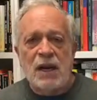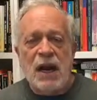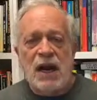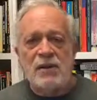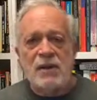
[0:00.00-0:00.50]

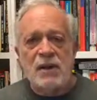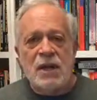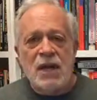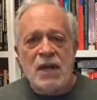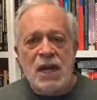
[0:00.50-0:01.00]
And
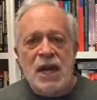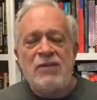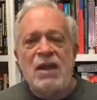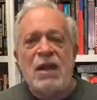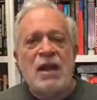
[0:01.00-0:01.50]

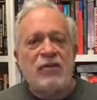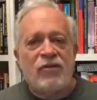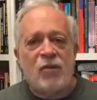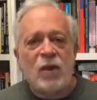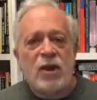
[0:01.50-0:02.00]
even
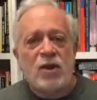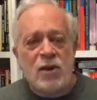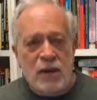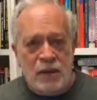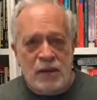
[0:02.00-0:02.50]
if we
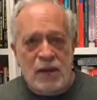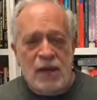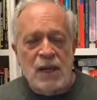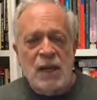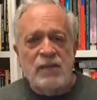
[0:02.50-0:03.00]
could,
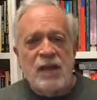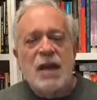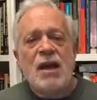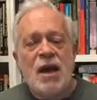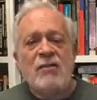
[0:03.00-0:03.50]

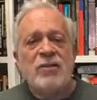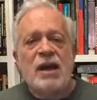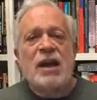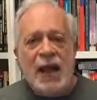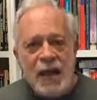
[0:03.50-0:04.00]
think of the
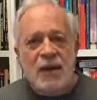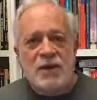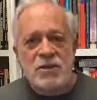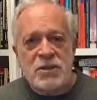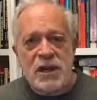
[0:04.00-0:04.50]

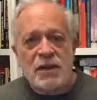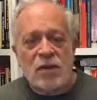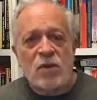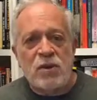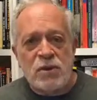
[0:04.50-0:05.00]
chaos that
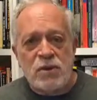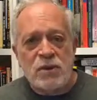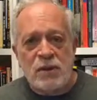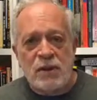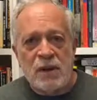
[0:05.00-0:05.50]
would
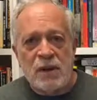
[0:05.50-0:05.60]
ensue.